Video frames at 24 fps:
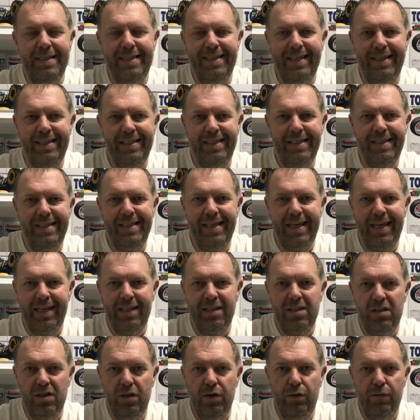a
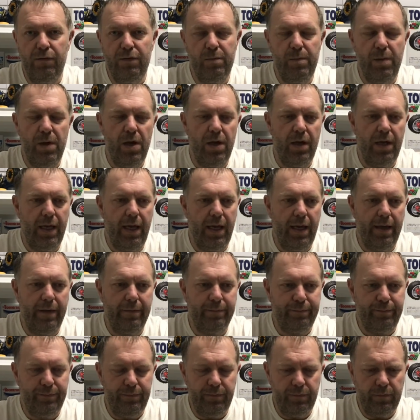66 tooth spur gear.
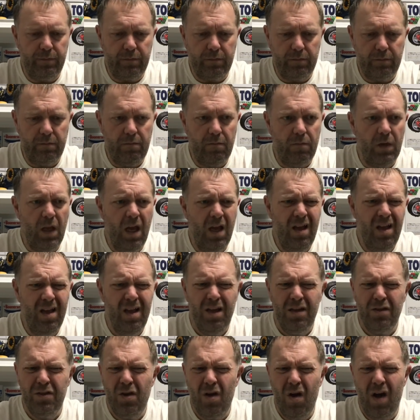
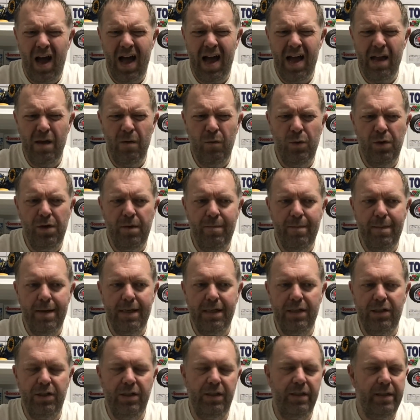So I would
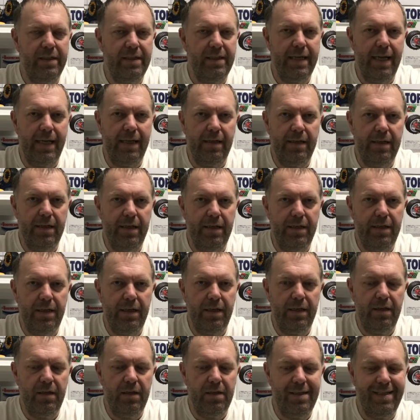imagine the standard
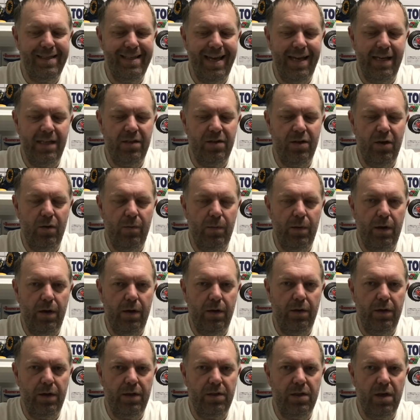setup
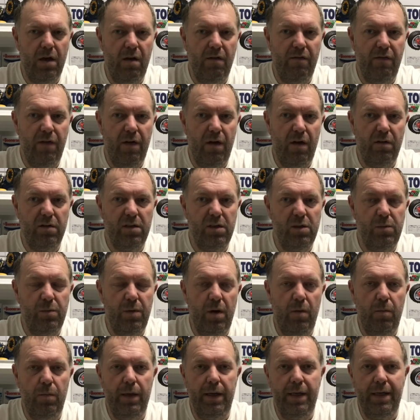on the Top Force is
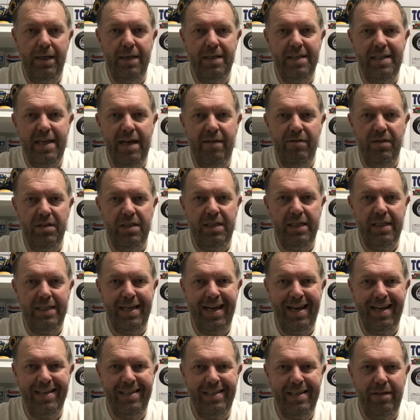probably in the 70s,
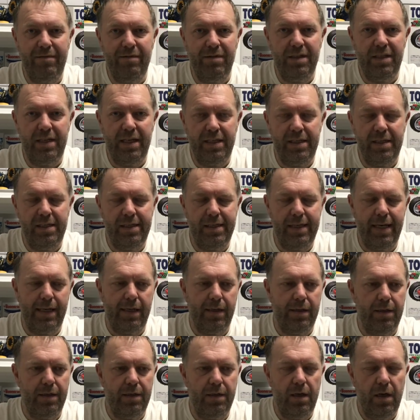high 70s as
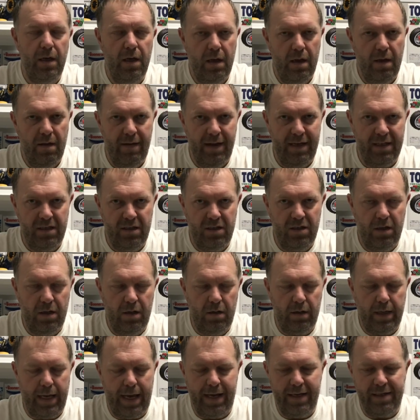standard. That's a
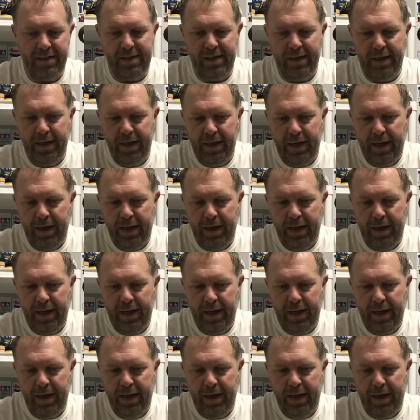total guess.